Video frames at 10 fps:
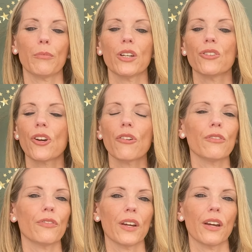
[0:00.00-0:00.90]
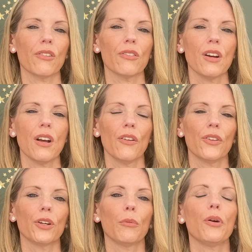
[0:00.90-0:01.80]
but you don't feel
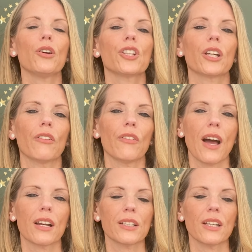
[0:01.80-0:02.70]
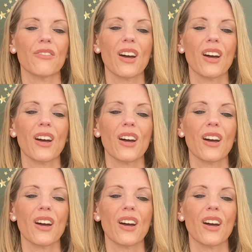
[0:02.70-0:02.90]
that you're pushing at reality,